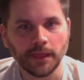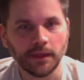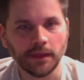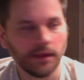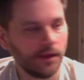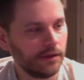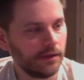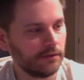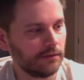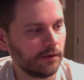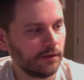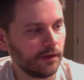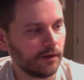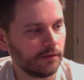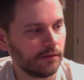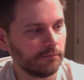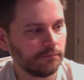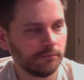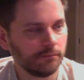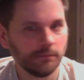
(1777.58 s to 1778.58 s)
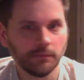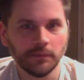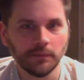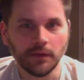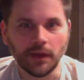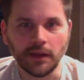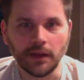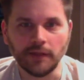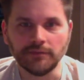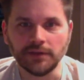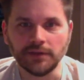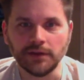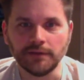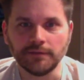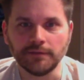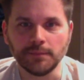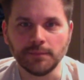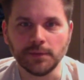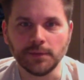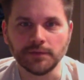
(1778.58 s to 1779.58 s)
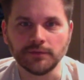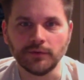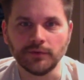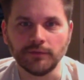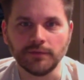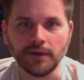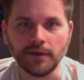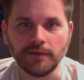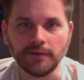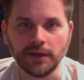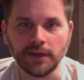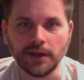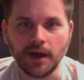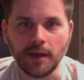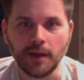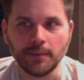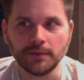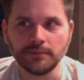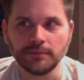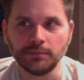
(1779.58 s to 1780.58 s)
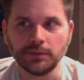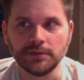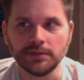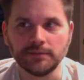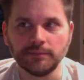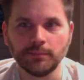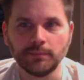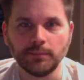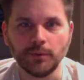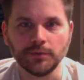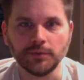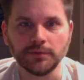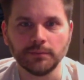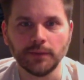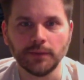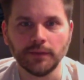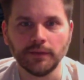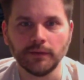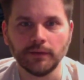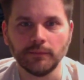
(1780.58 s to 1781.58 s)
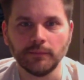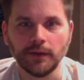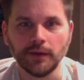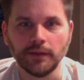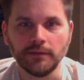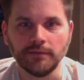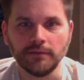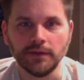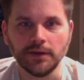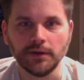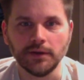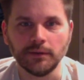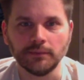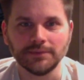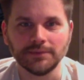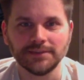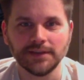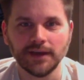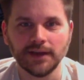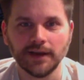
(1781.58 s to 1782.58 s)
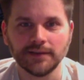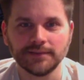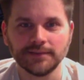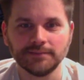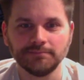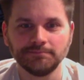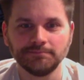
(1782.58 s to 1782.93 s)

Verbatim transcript: And uh, I'd love to hear from you. So if you have any comments, please post them on the on the video. See you guys.